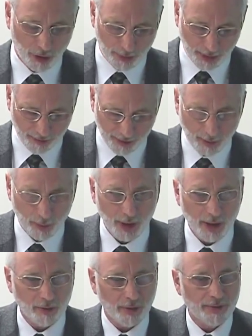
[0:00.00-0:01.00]
European
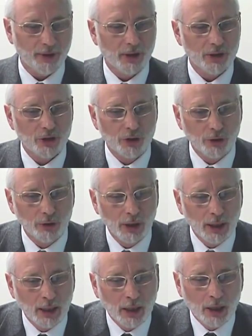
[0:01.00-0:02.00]
Framework, it refers to
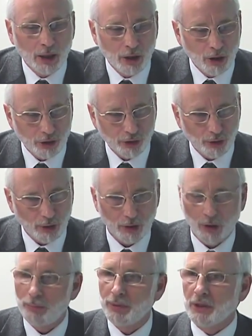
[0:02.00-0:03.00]
cultural
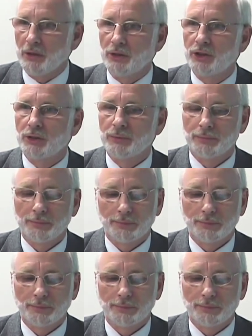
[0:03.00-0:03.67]
competence.